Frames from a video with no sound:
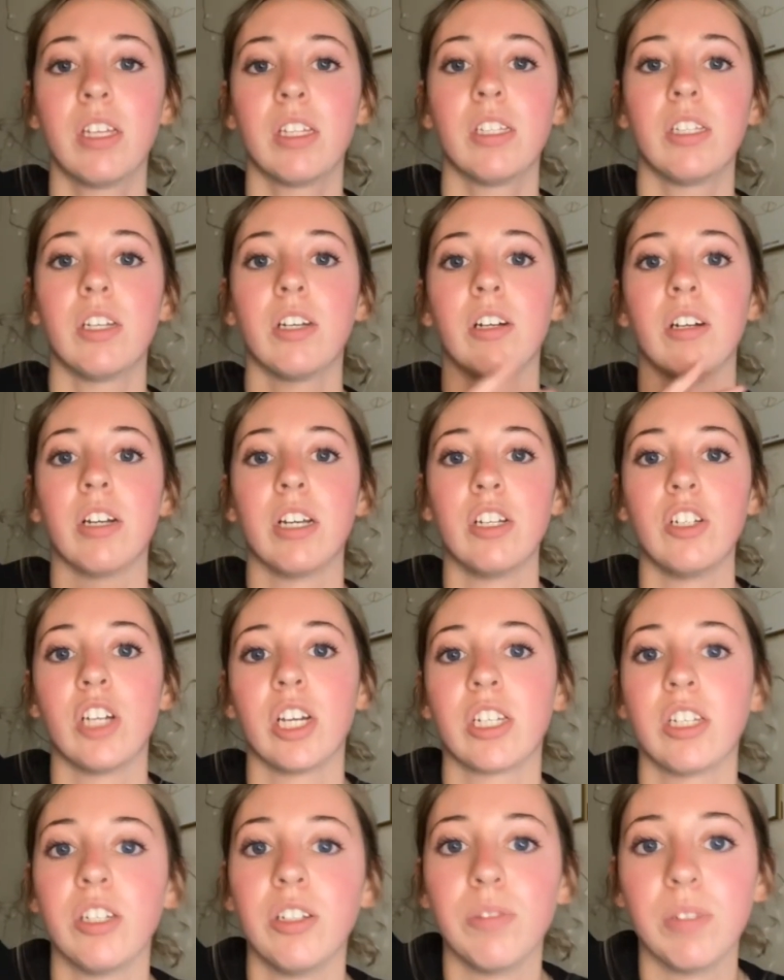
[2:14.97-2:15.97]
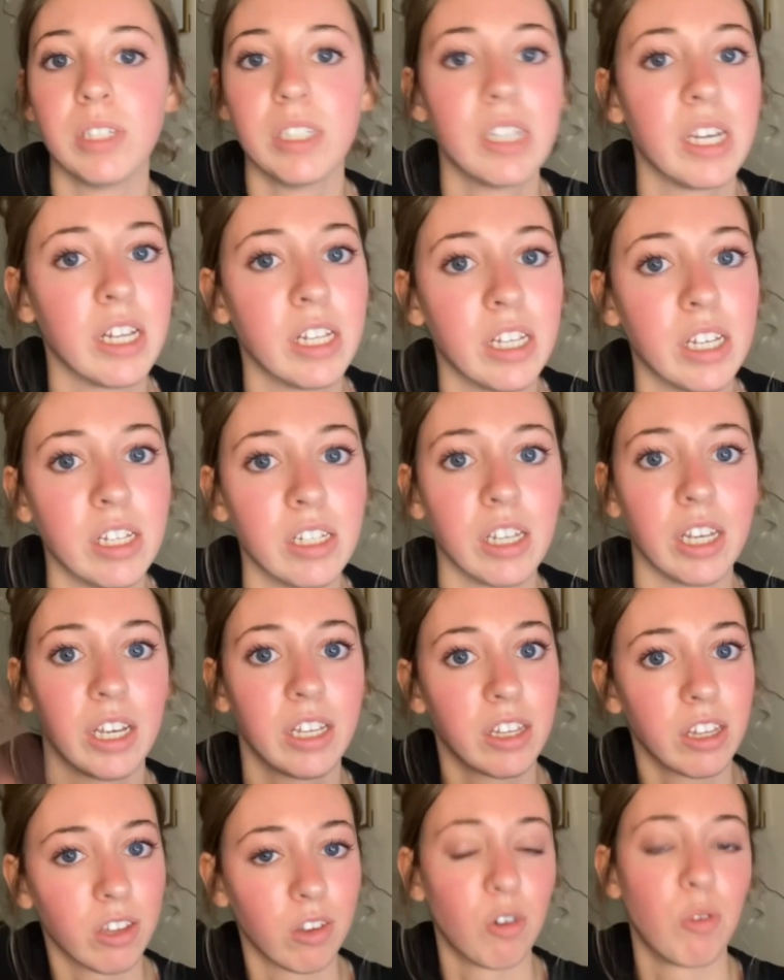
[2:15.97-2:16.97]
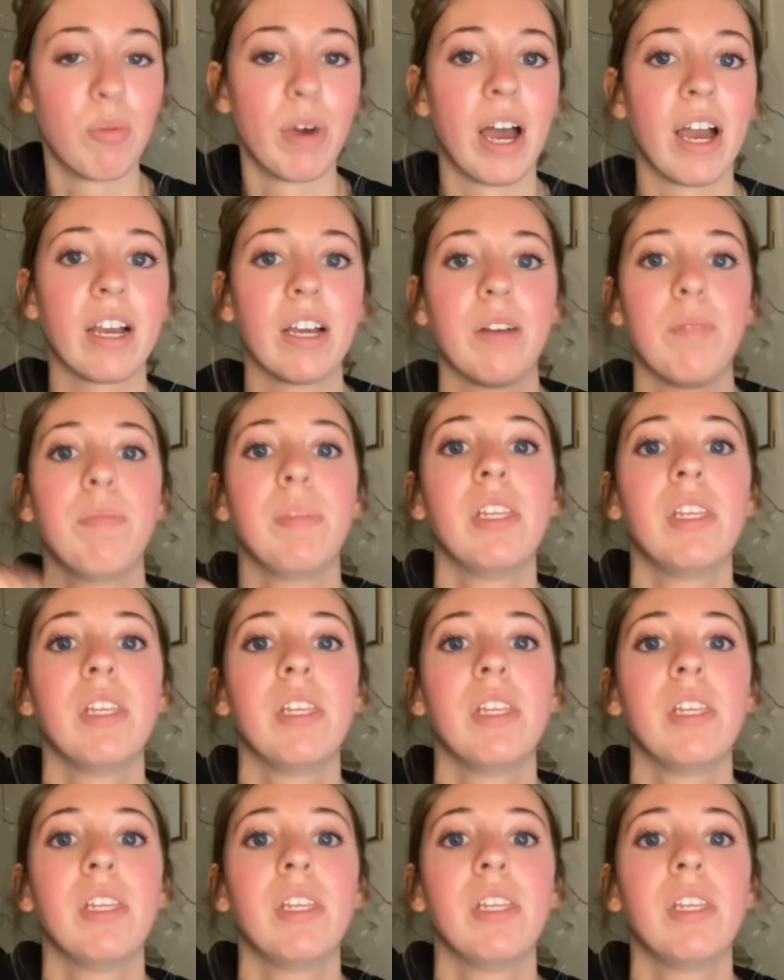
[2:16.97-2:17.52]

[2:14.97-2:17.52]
you're injecting you with saline, like the little bag,